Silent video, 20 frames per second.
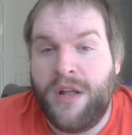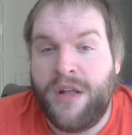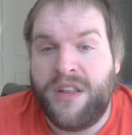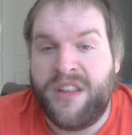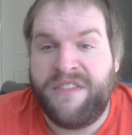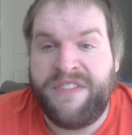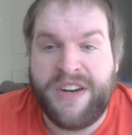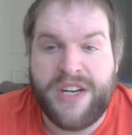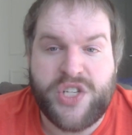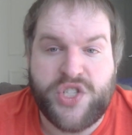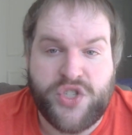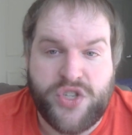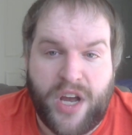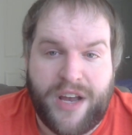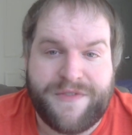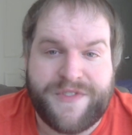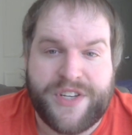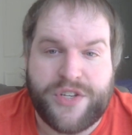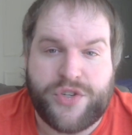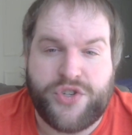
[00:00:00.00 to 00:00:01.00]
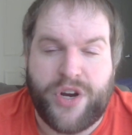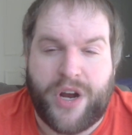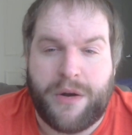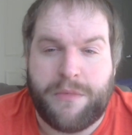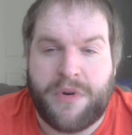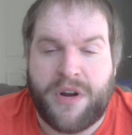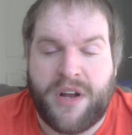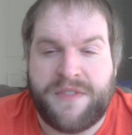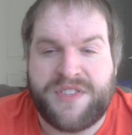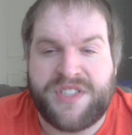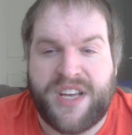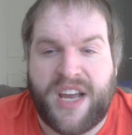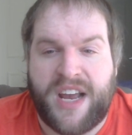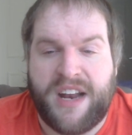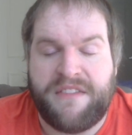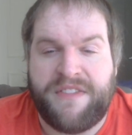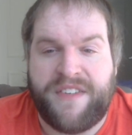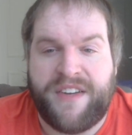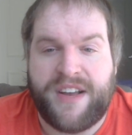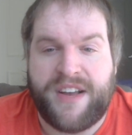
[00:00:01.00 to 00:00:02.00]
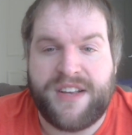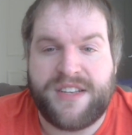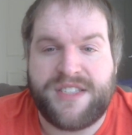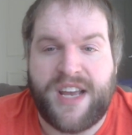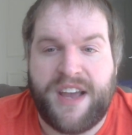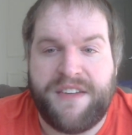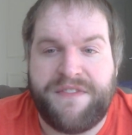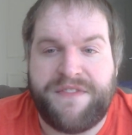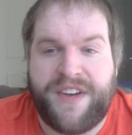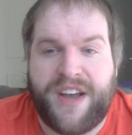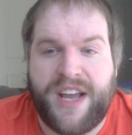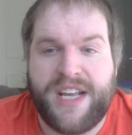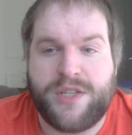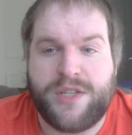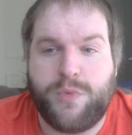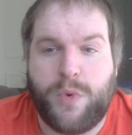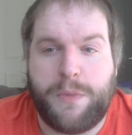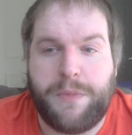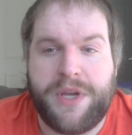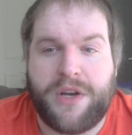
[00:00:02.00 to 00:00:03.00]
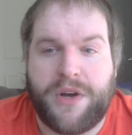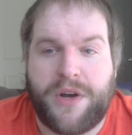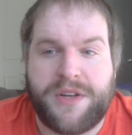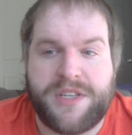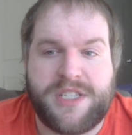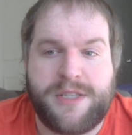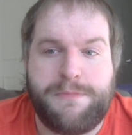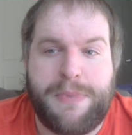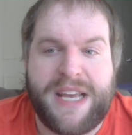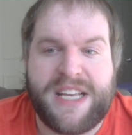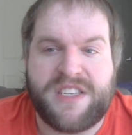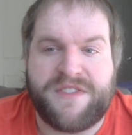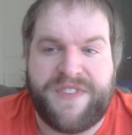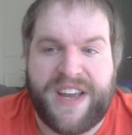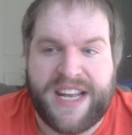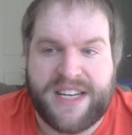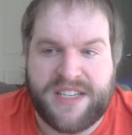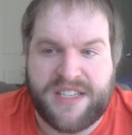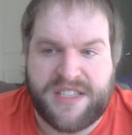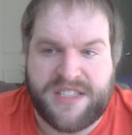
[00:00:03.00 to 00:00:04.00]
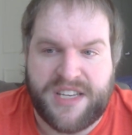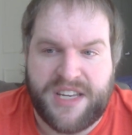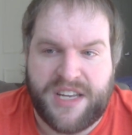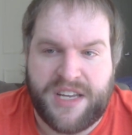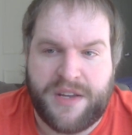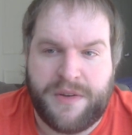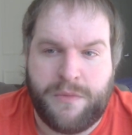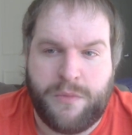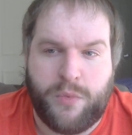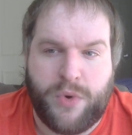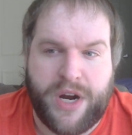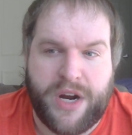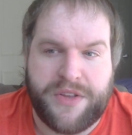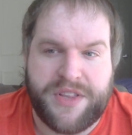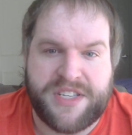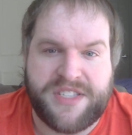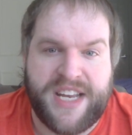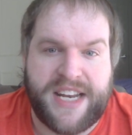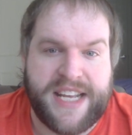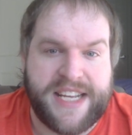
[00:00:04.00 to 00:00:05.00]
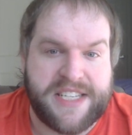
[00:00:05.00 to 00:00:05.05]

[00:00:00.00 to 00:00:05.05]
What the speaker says: The very softest genre of sci-fi is what we call space fantasy, where the setting